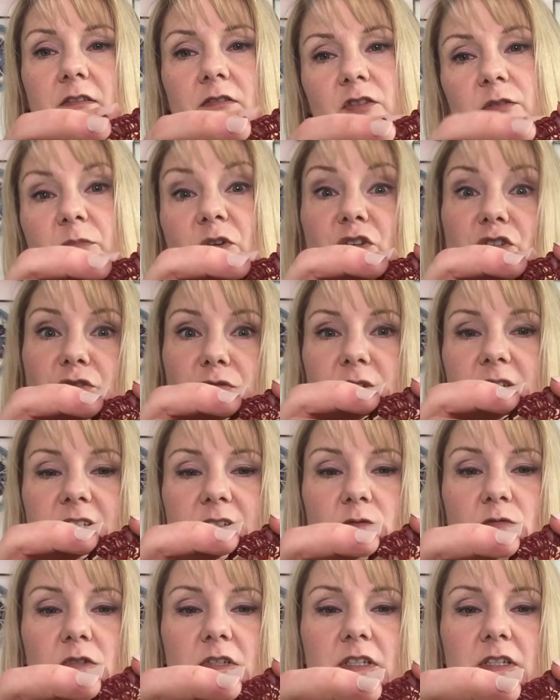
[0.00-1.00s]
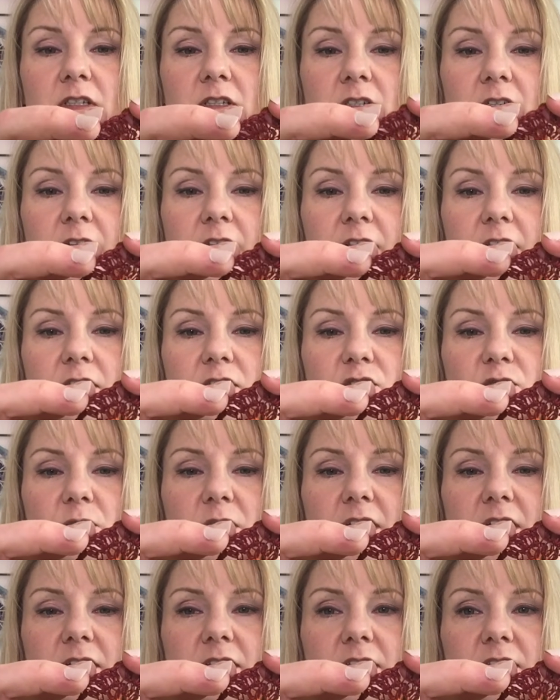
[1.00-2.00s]
the most recent one. I think there's
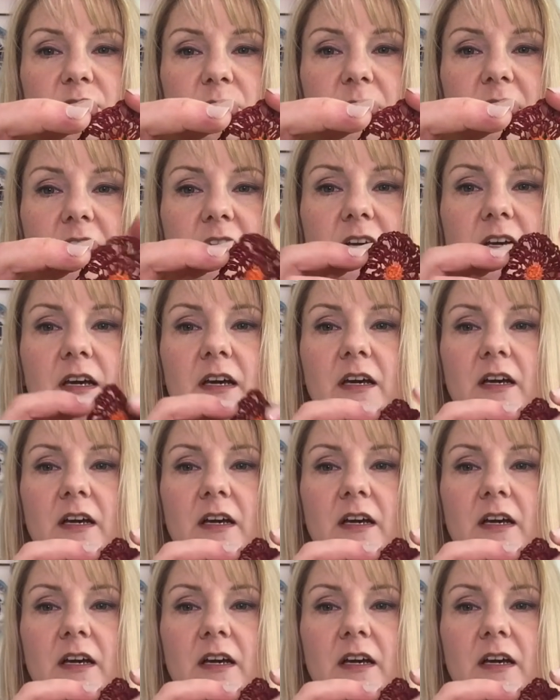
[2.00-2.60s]
one out this week.